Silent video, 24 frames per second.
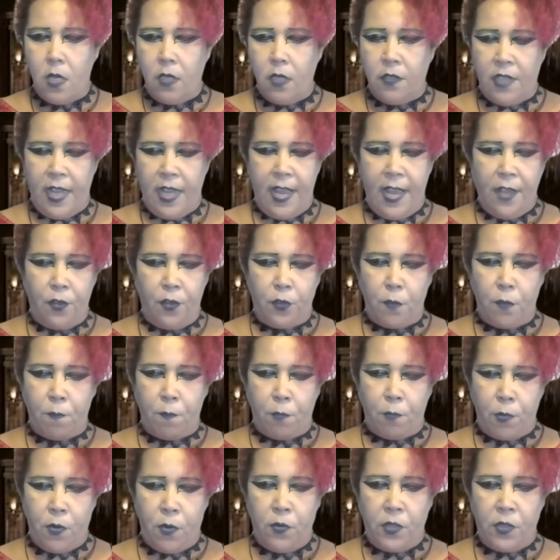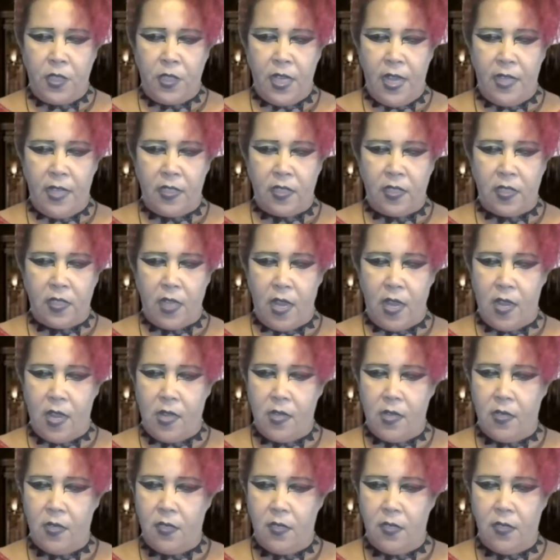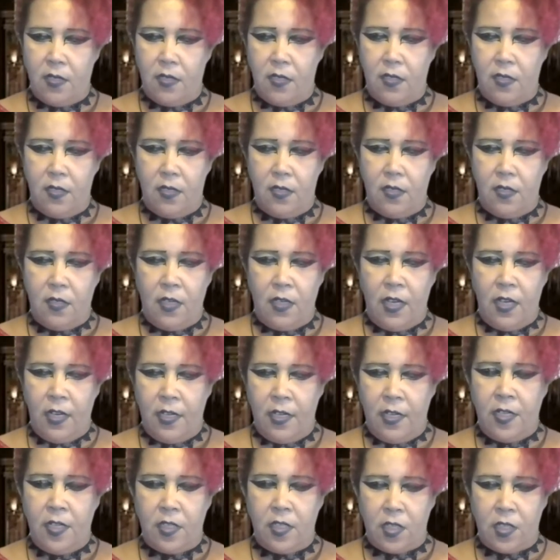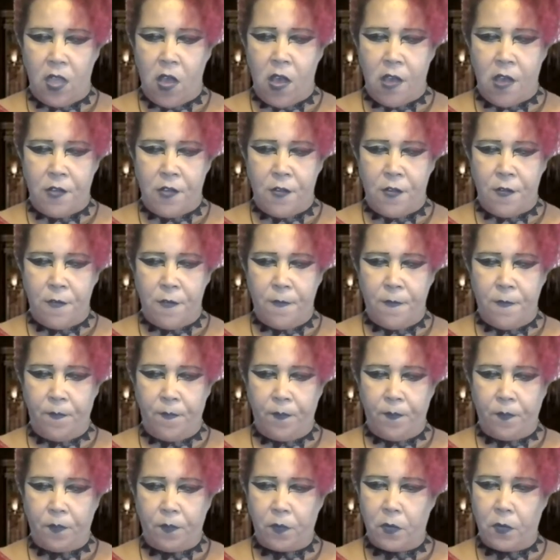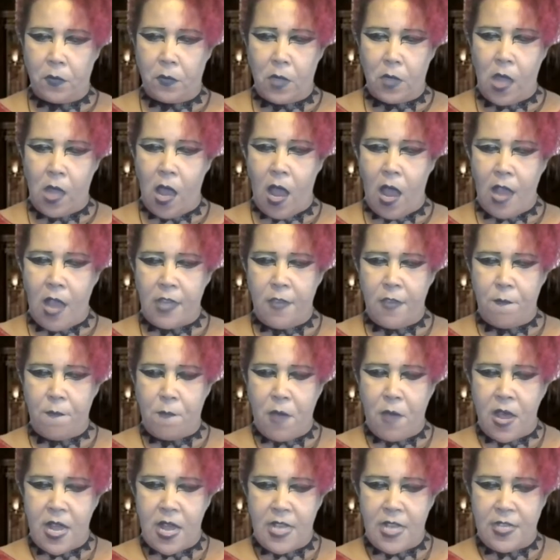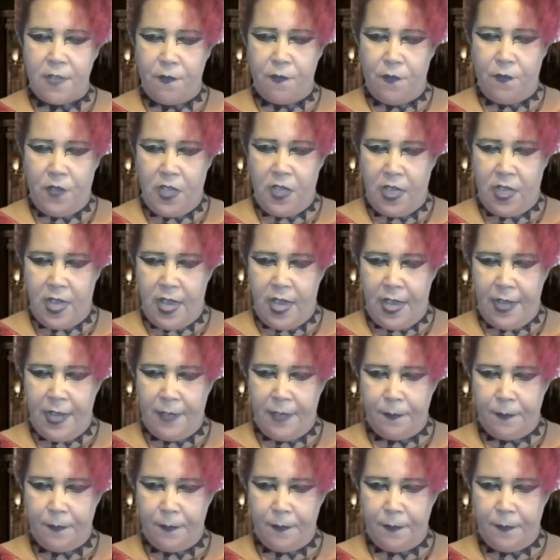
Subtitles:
They held a protest in his honor, Occupy the VA.